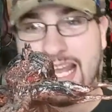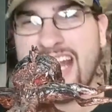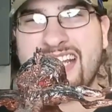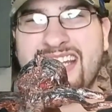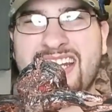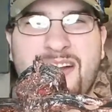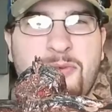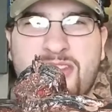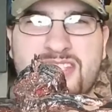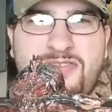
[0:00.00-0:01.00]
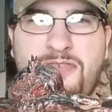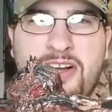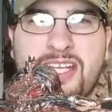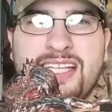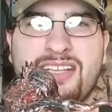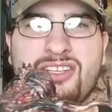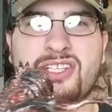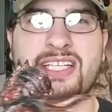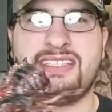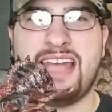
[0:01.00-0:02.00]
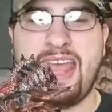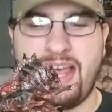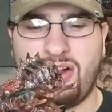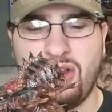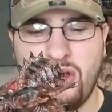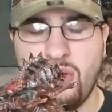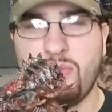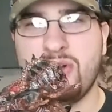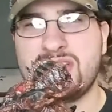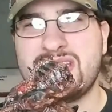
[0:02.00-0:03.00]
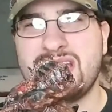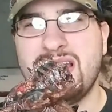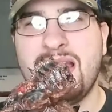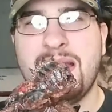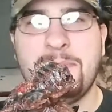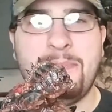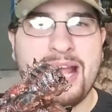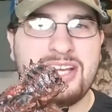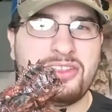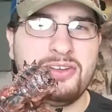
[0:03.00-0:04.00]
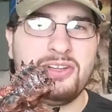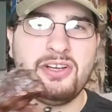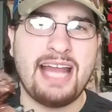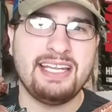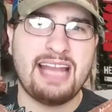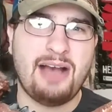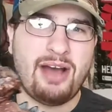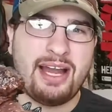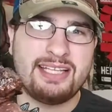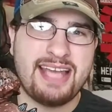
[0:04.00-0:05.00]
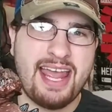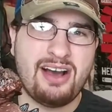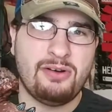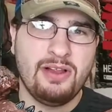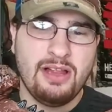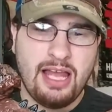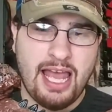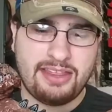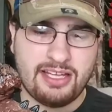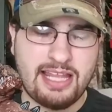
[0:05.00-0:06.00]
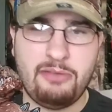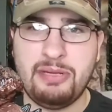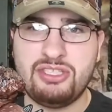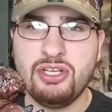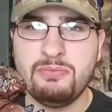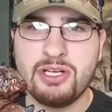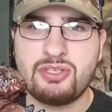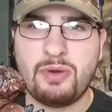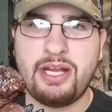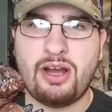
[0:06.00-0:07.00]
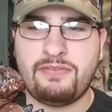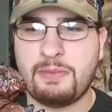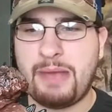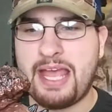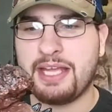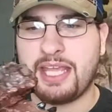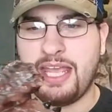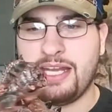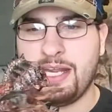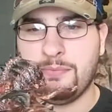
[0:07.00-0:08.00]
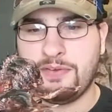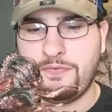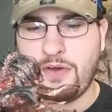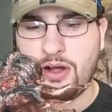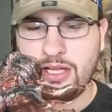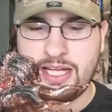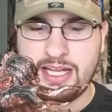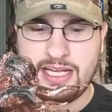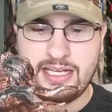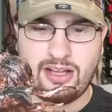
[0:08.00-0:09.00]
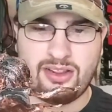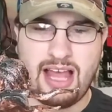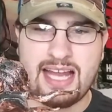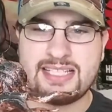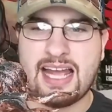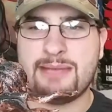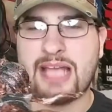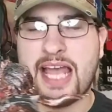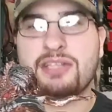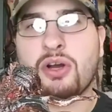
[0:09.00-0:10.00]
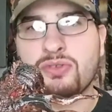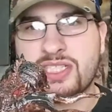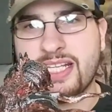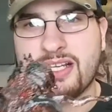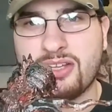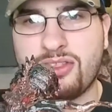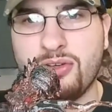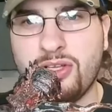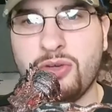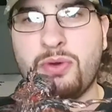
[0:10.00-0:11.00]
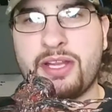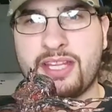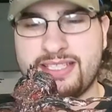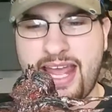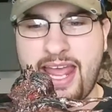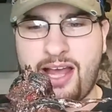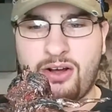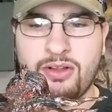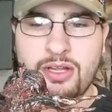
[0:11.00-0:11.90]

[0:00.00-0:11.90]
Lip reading: And it did come with this funky looking tail, which my Cthulhu, I did not want a tail. I thought that'd be too much weight off the back and he would fall, and a lot of times I don't see Cthulhu with a tail.